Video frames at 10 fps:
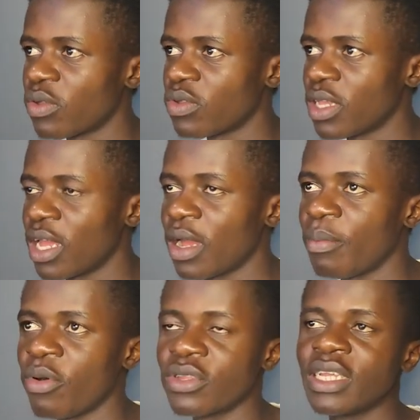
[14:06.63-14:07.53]
out
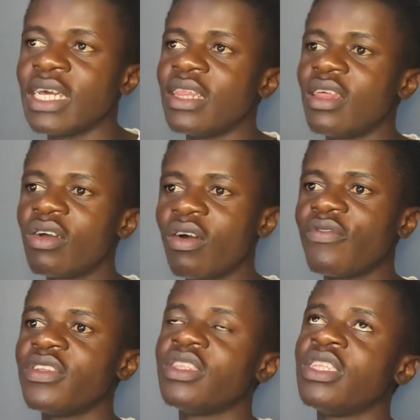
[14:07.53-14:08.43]
together, but think
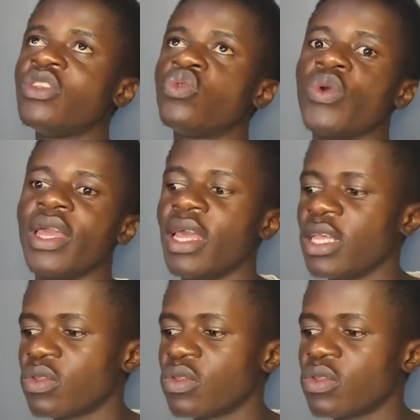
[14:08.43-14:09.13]
of it this way.